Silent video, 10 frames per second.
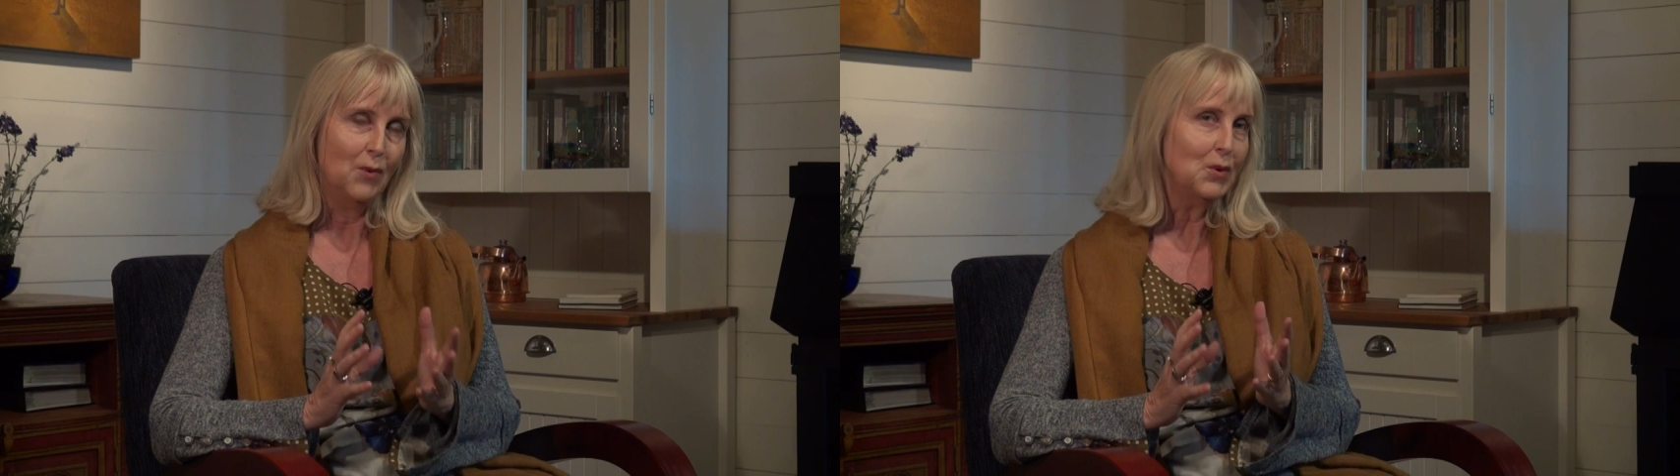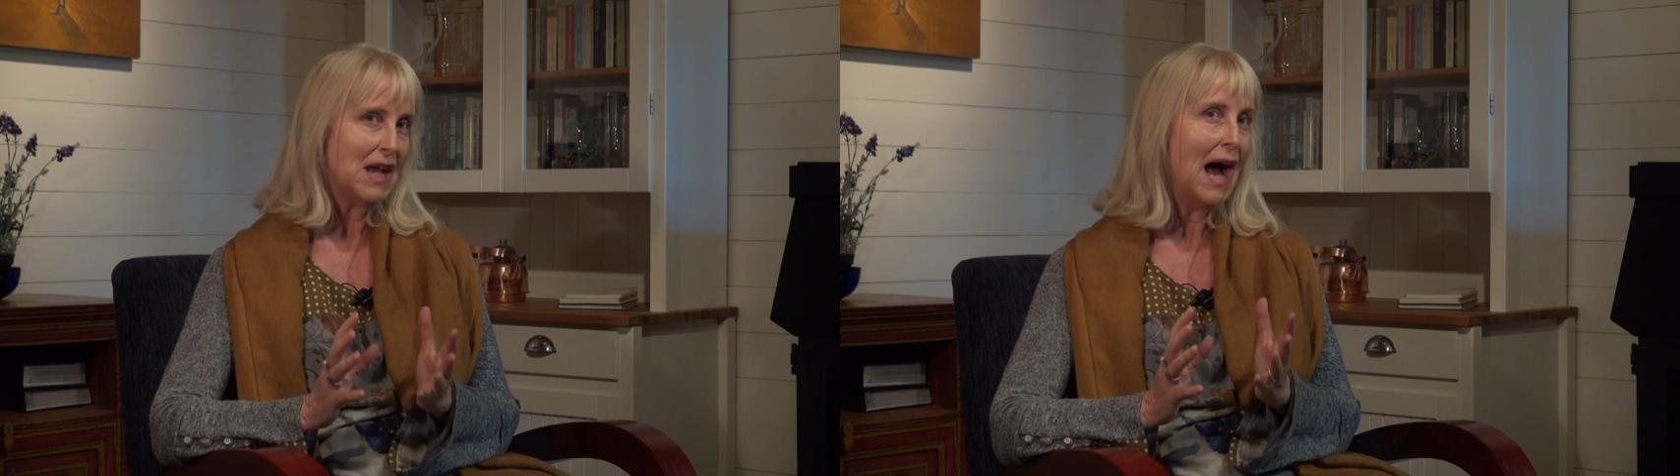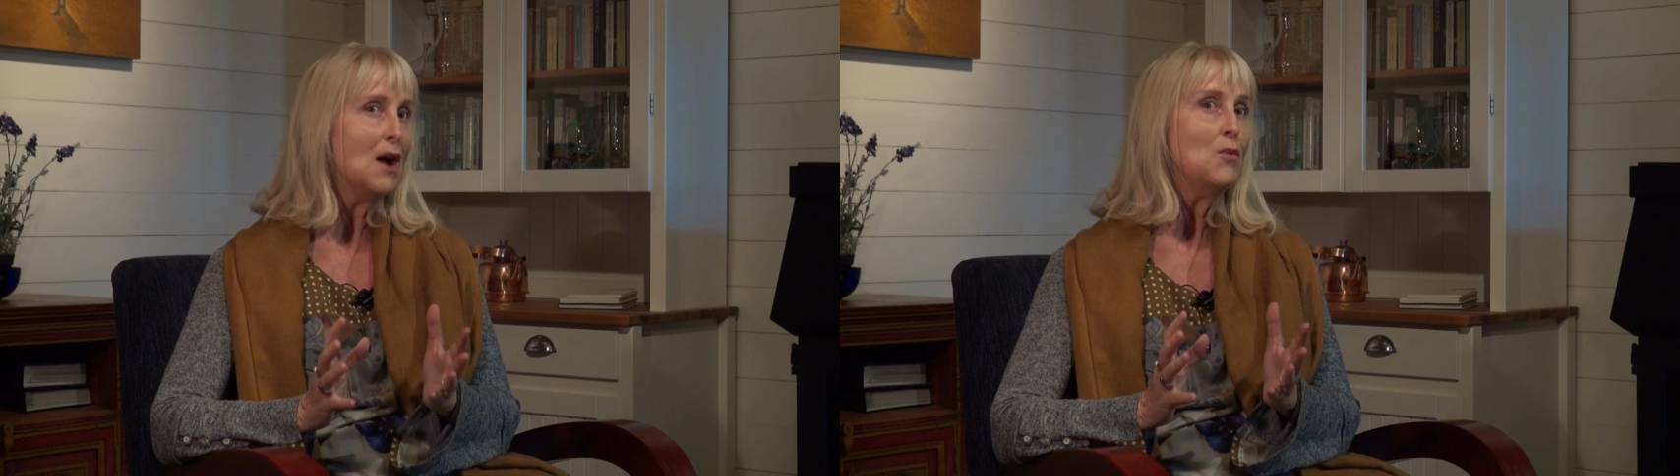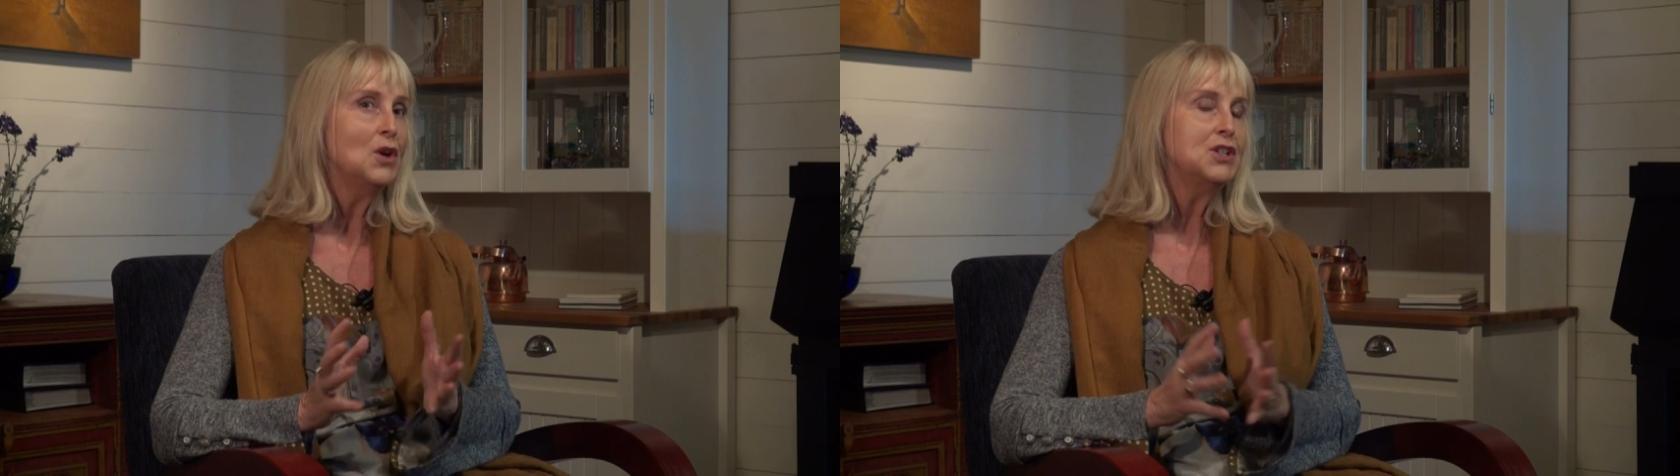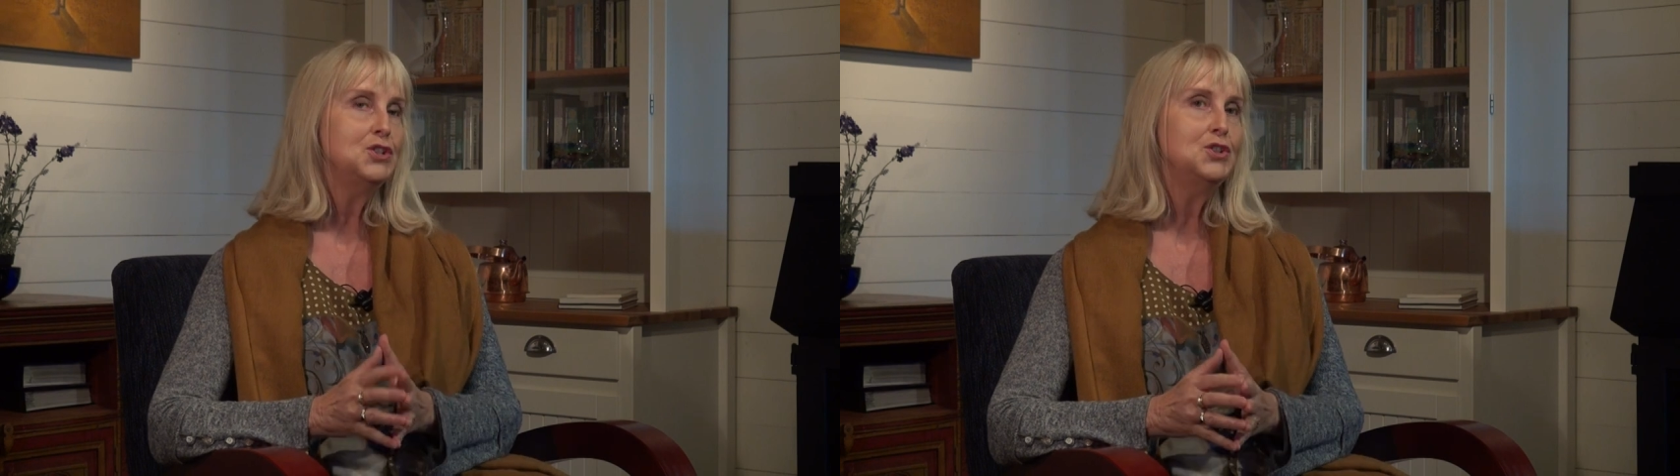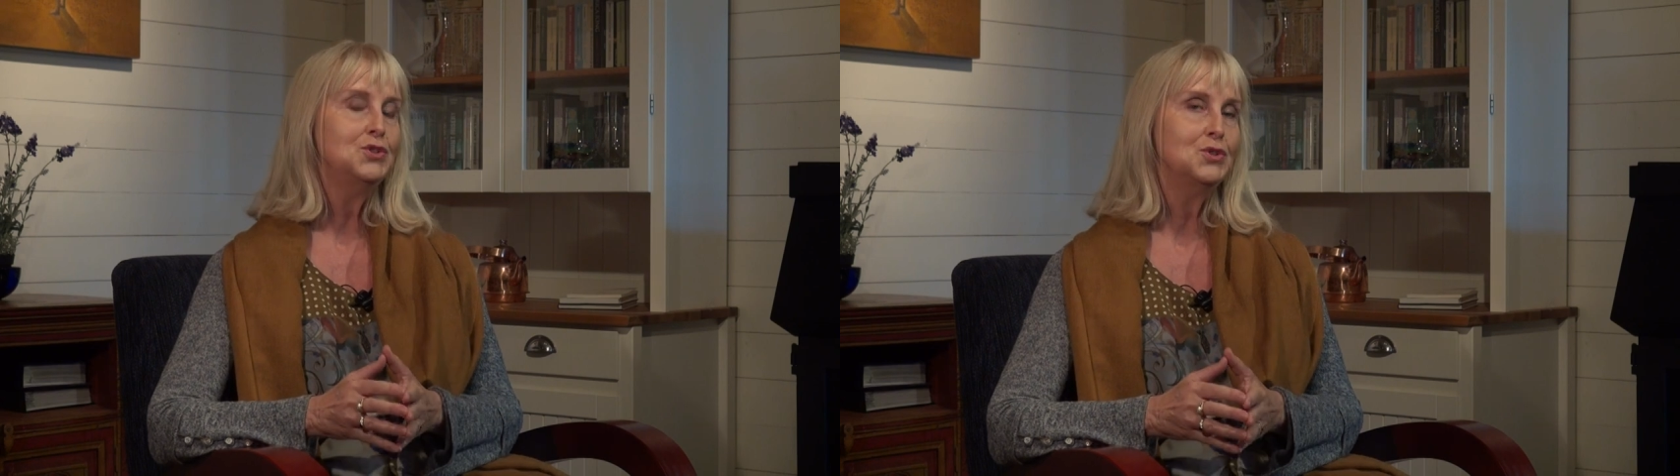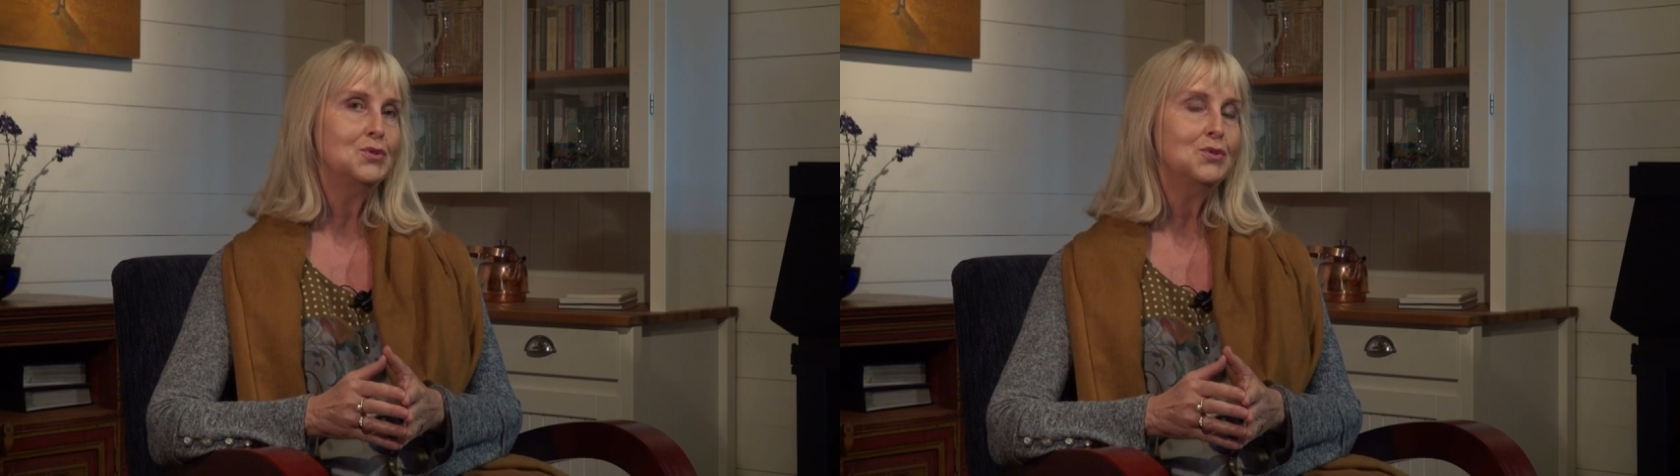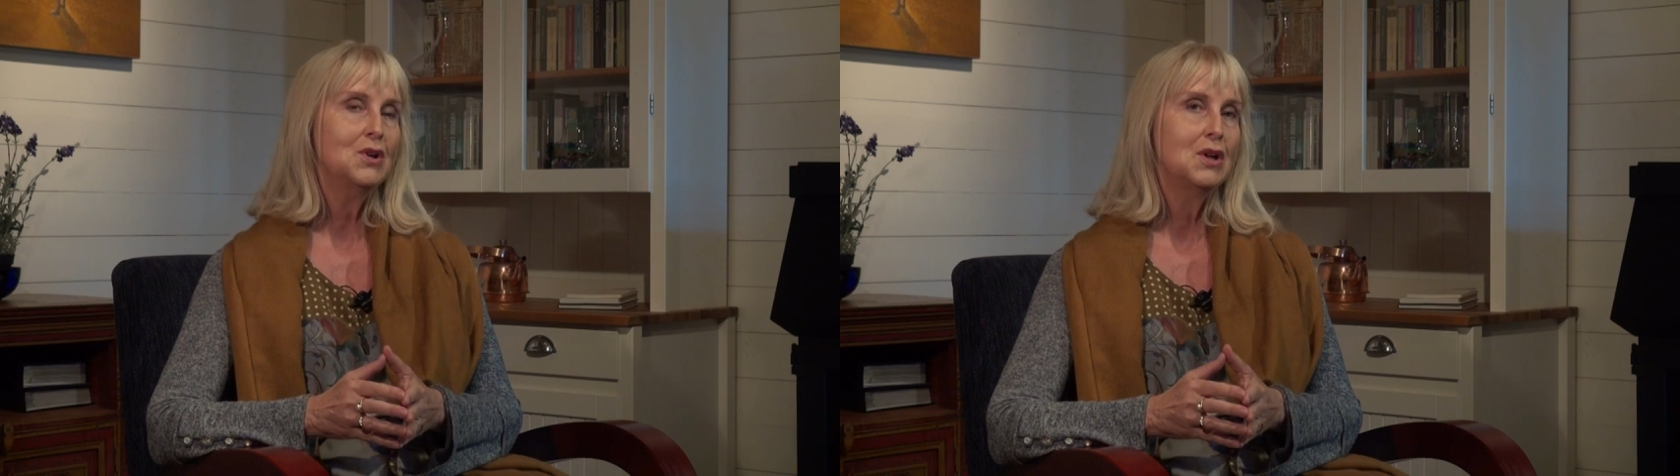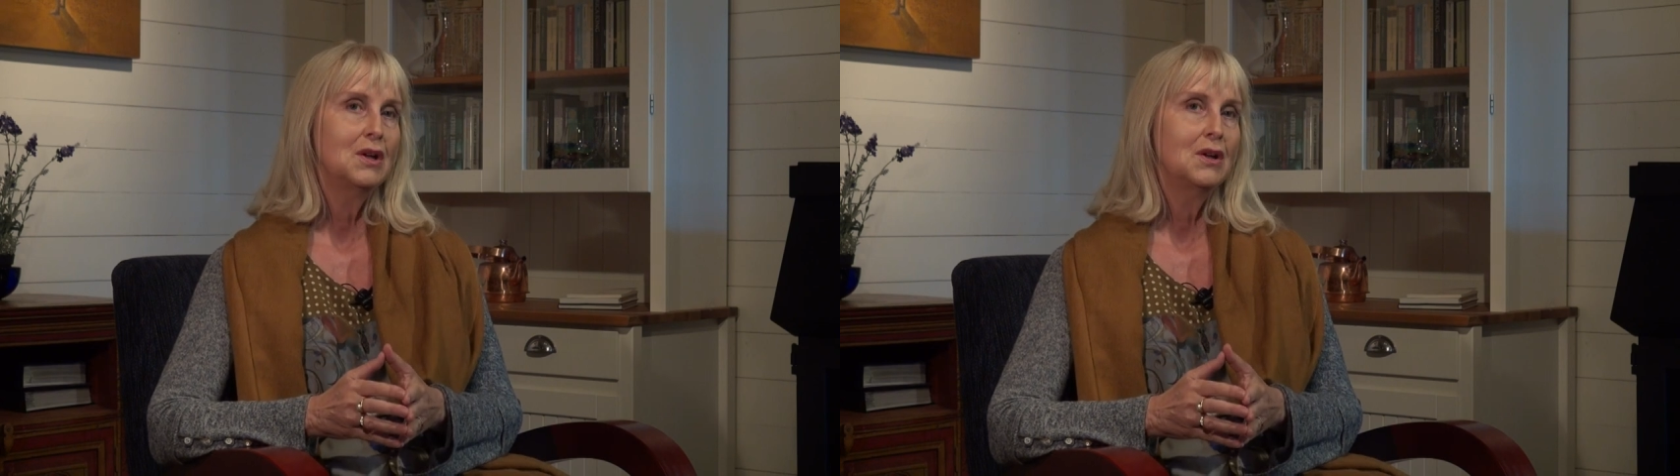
And what I wanted to do